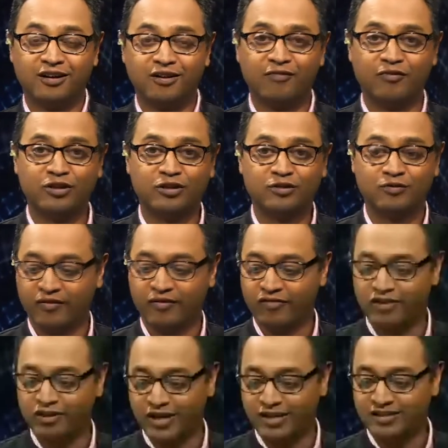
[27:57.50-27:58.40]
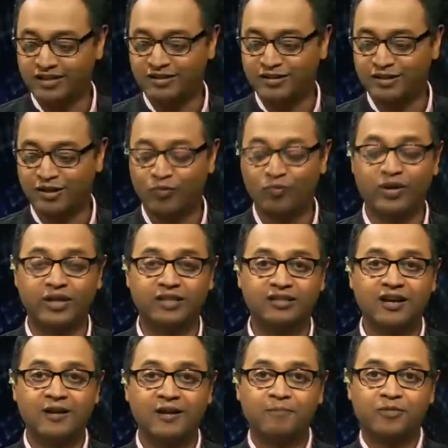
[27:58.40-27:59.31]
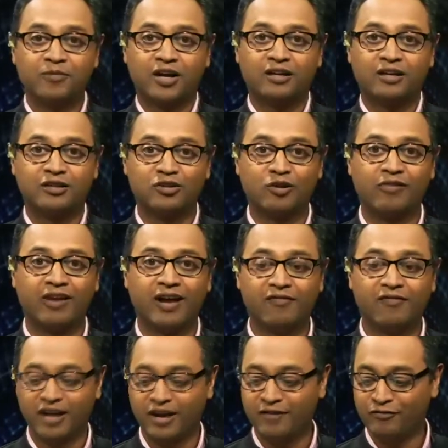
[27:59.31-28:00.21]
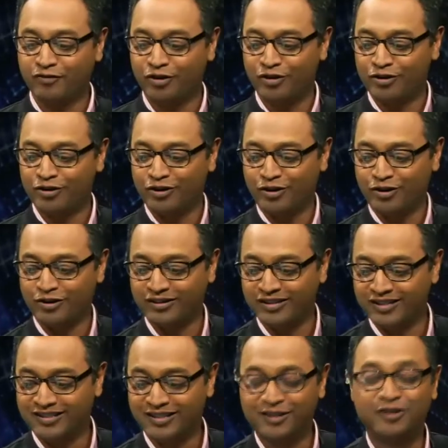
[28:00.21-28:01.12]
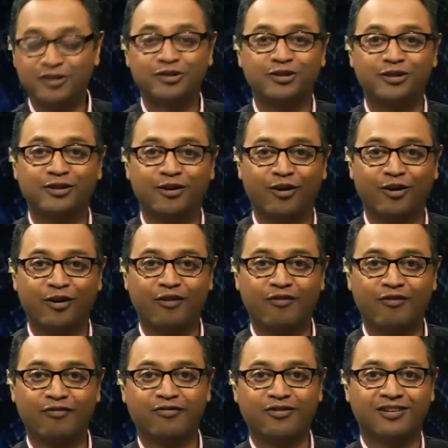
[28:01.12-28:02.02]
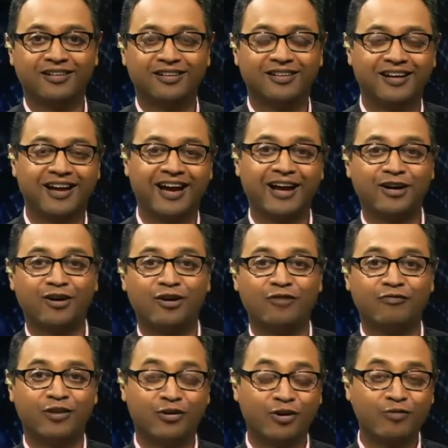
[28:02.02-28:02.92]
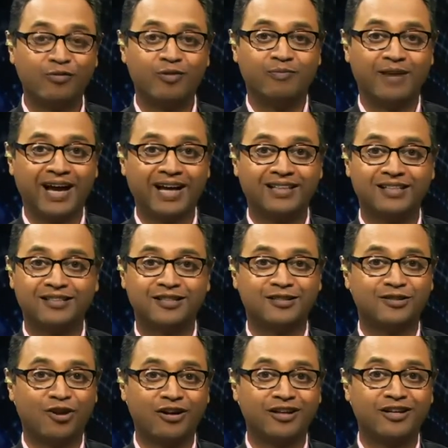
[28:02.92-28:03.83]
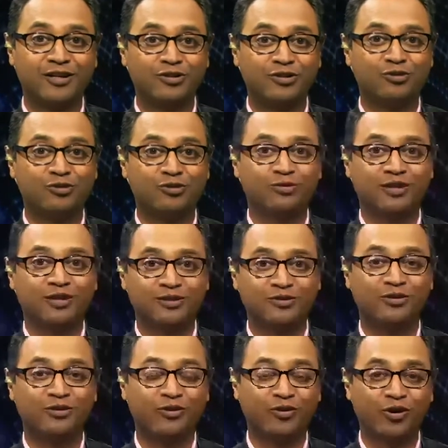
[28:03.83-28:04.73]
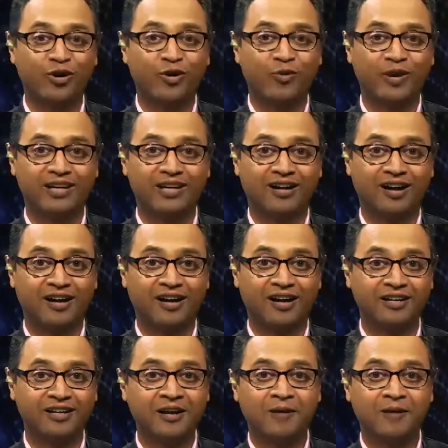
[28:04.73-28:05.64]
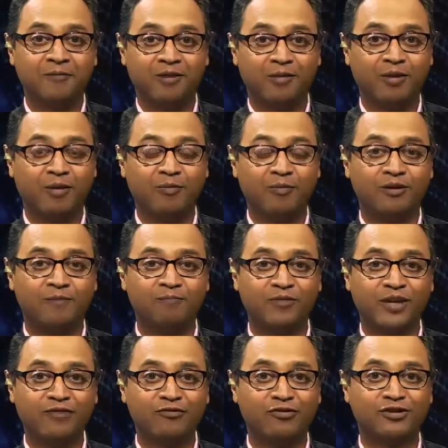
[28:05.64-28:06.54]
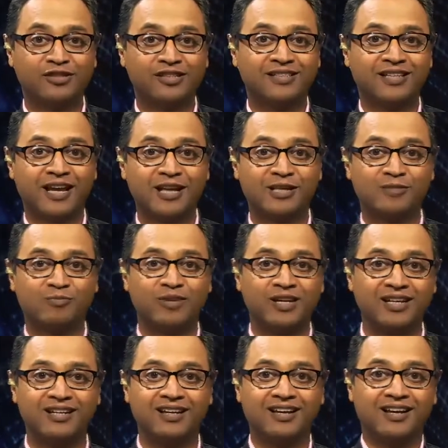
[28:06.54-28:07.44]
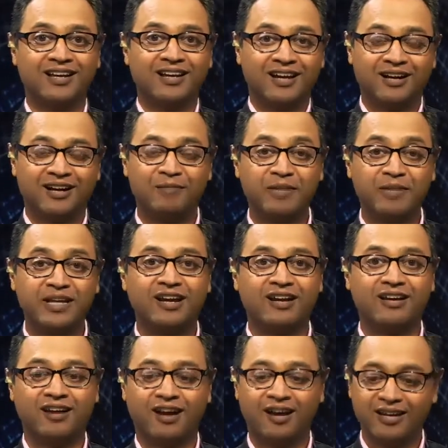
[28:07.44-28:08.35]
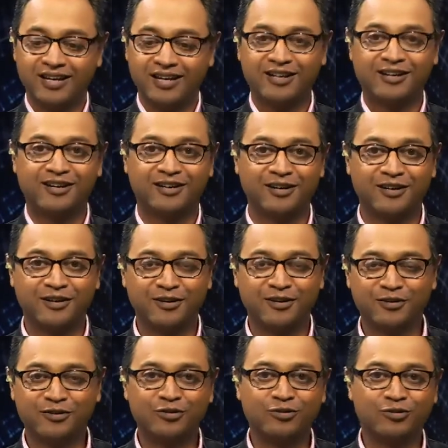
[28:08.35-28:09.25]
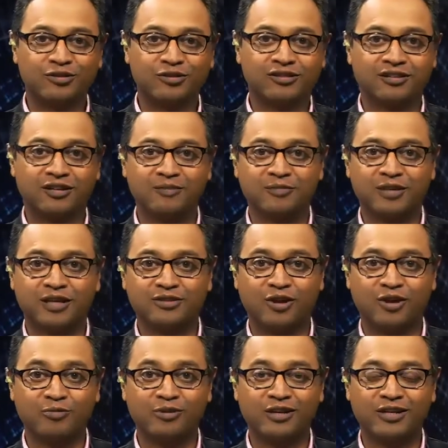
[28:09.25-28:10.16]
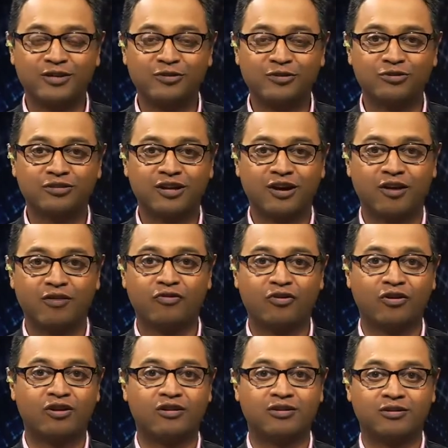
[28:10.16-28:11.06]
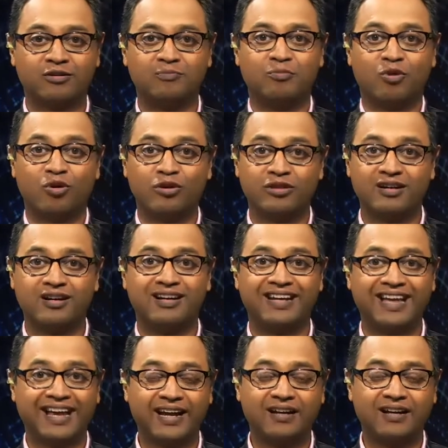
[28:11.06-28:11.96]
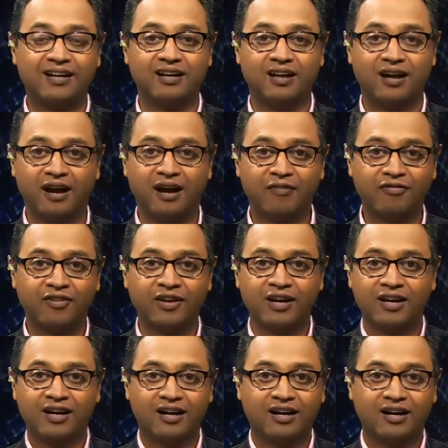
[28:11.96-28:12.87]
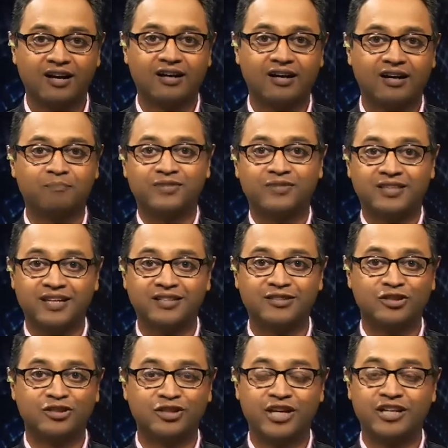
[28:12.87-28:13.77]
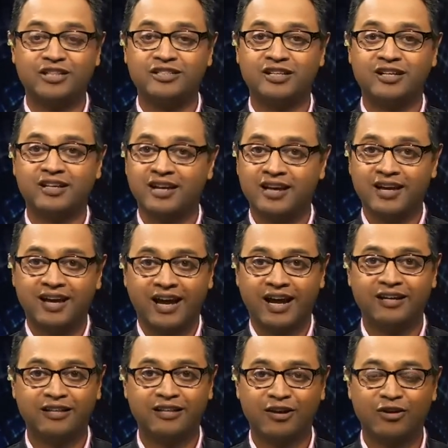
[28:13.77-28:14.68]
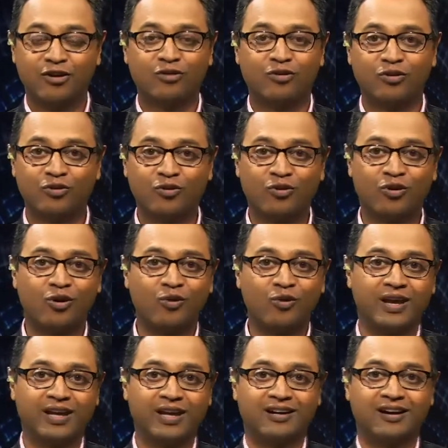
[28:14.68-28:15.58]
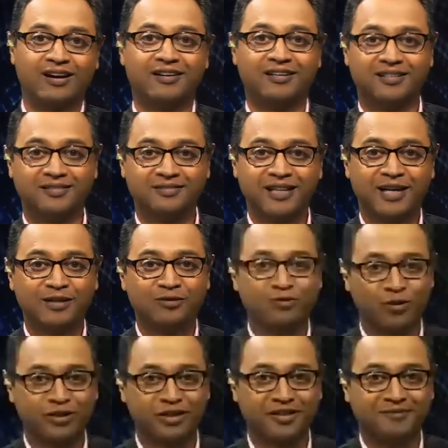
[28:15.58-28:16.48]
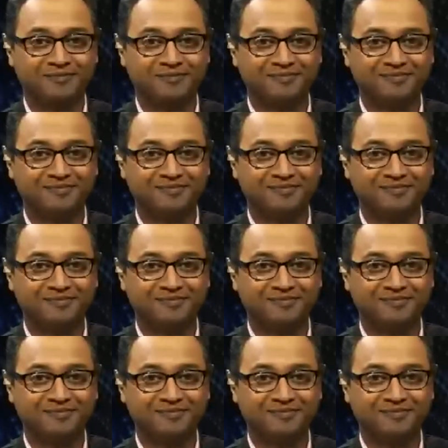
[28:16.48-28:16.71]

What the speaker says: which we've addressed in some ways. That's all we time for on this edition of Hangout. We're going to be back. This is not an issue that's going to go away in a hurry. Remember, Infosys has been a media darling, to use a term that's commonly used now, for more than a decade and a half. Things are changing, and they're not going to go away in a hurry. Thanks for watching.